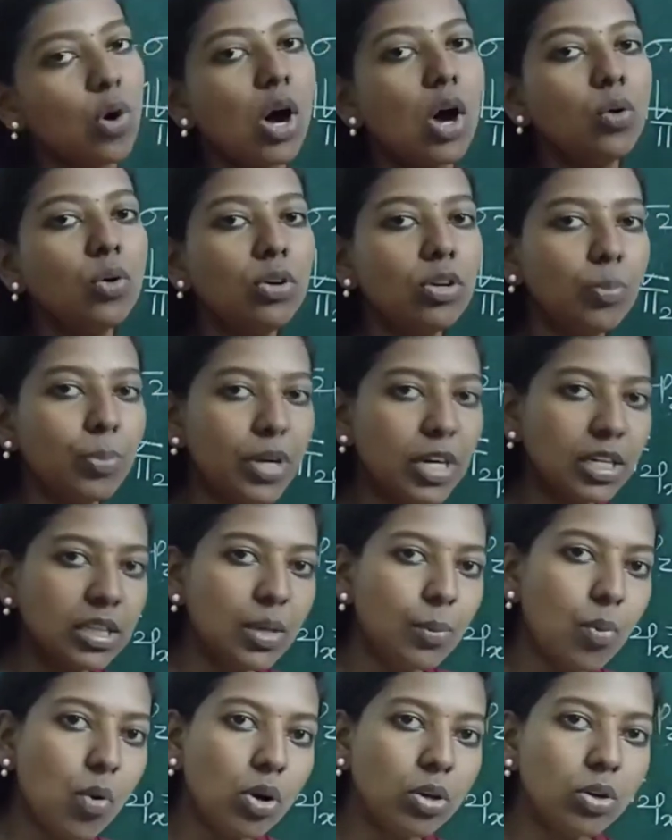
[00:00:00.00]
How do I predict
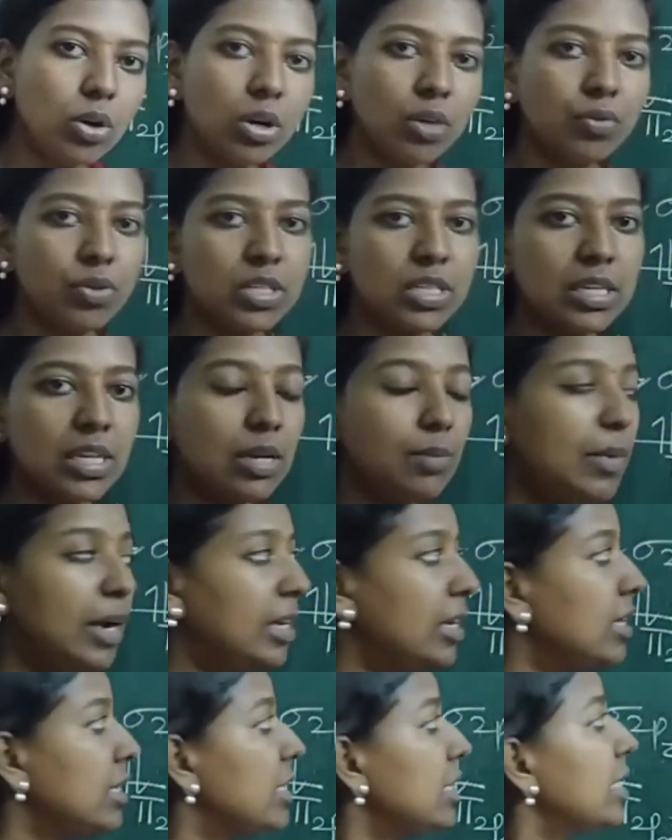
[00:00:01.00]
the bond order for Cn
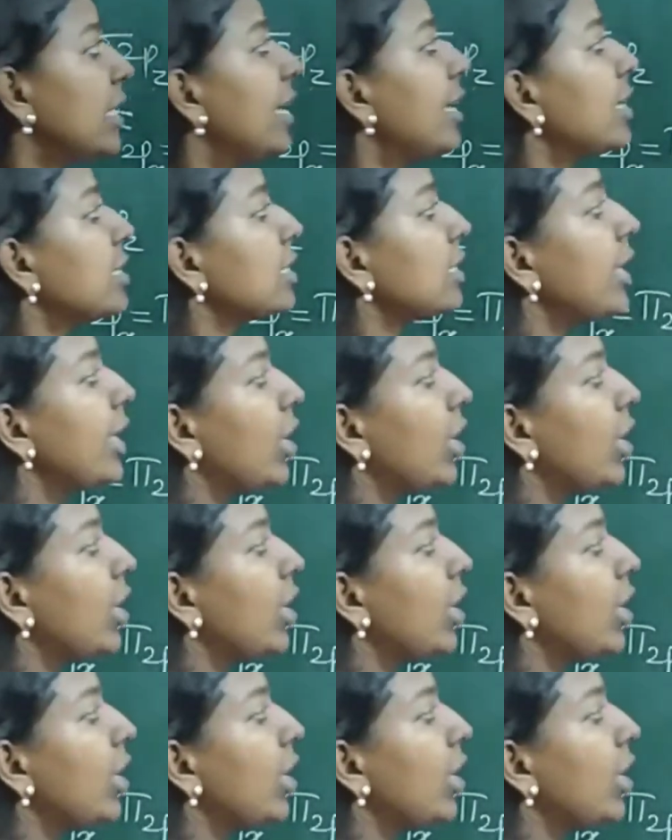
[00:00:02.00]
minus? It is a